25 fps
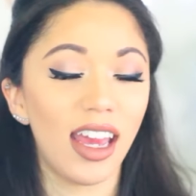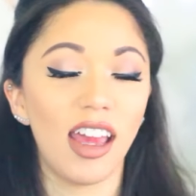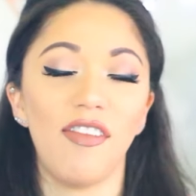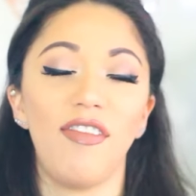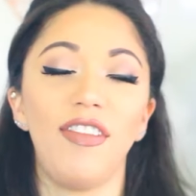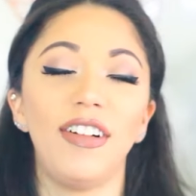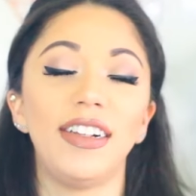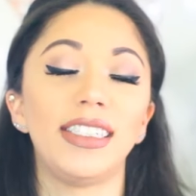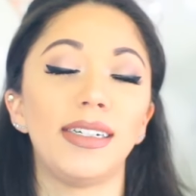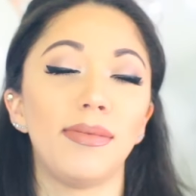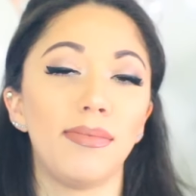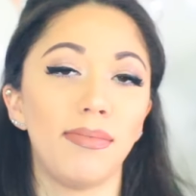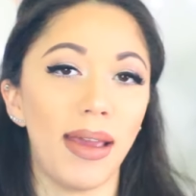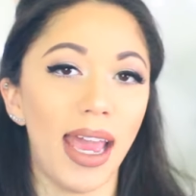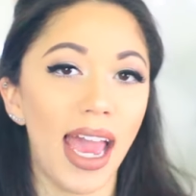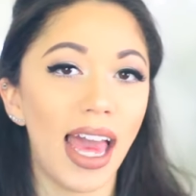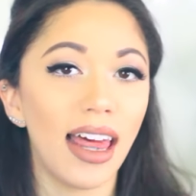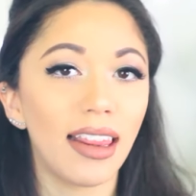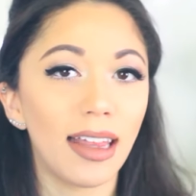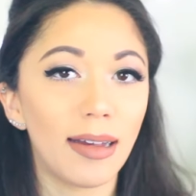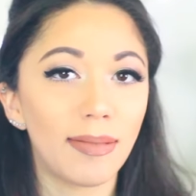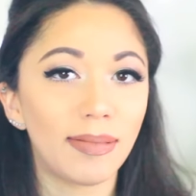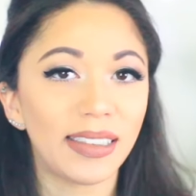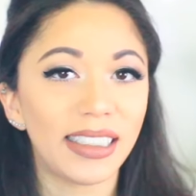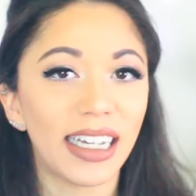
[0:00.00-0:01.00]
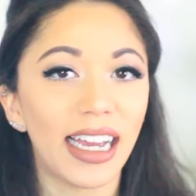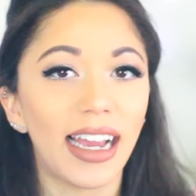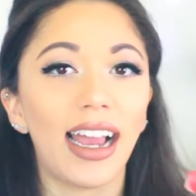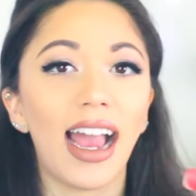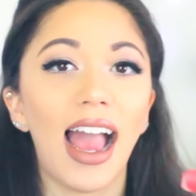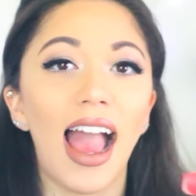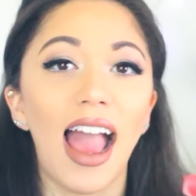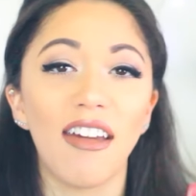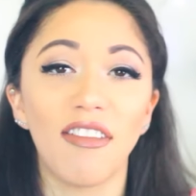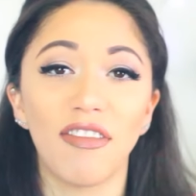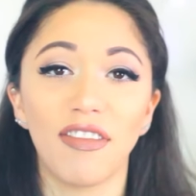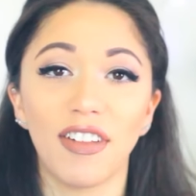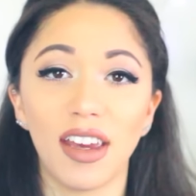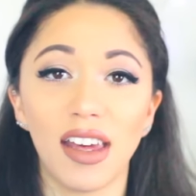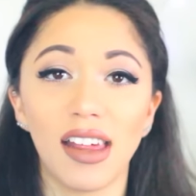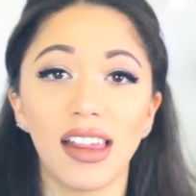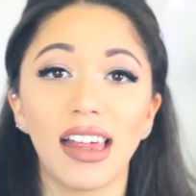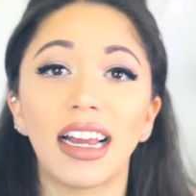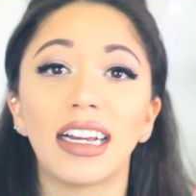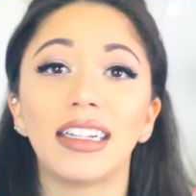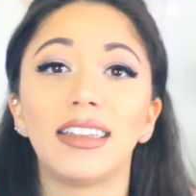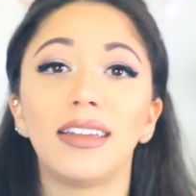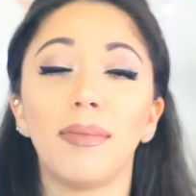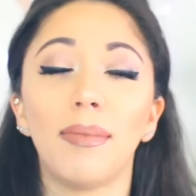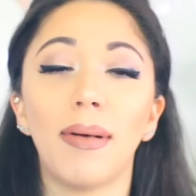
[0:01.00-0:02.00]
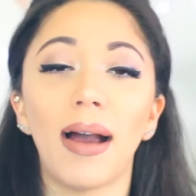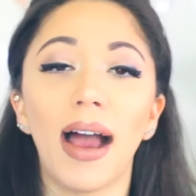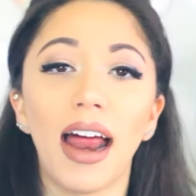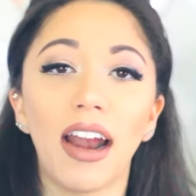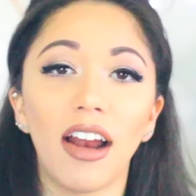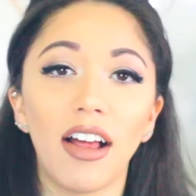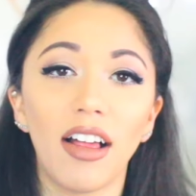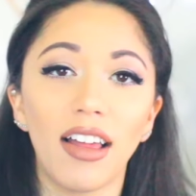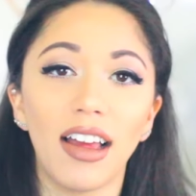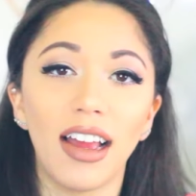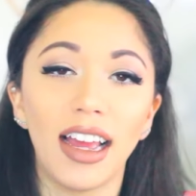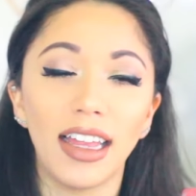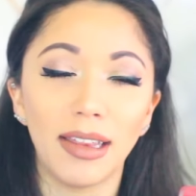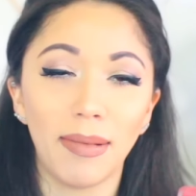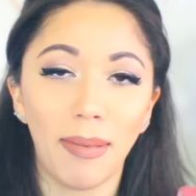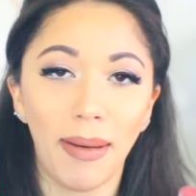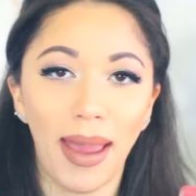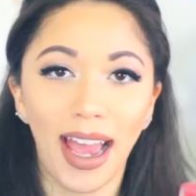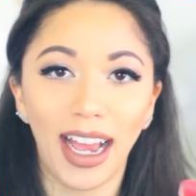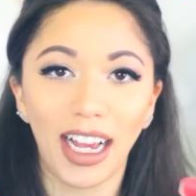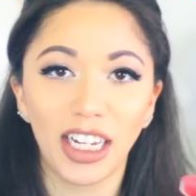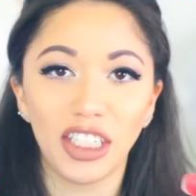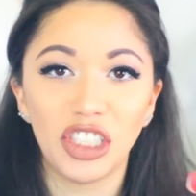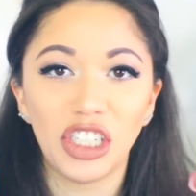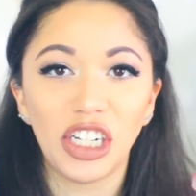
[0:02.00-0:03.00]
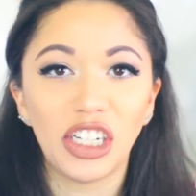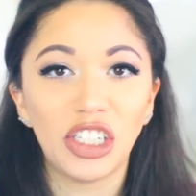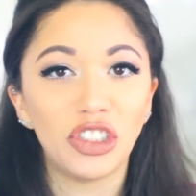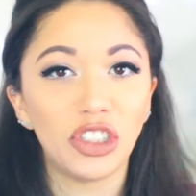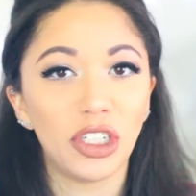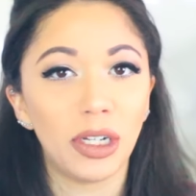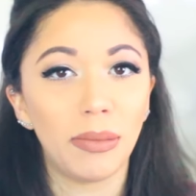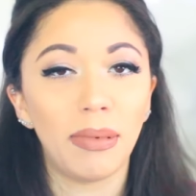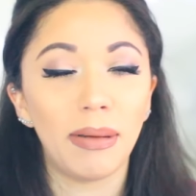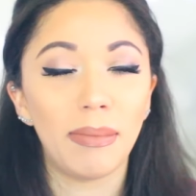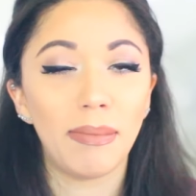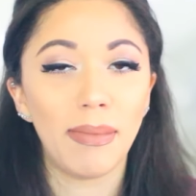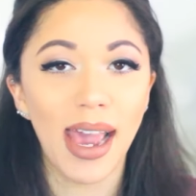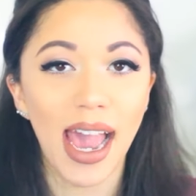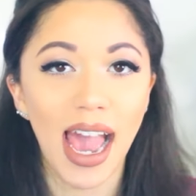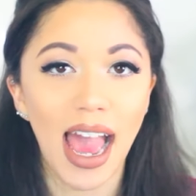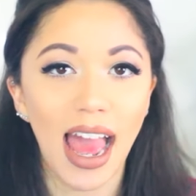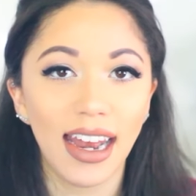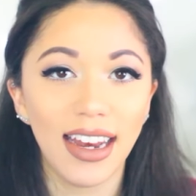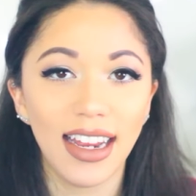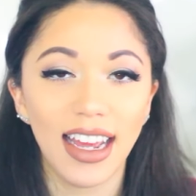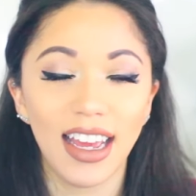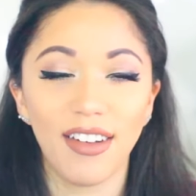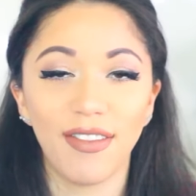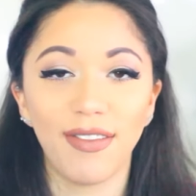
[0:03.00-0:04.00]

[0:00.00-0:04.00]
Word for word: if it's a matte lipstick, I feel like the bottle and the packaging should be matte.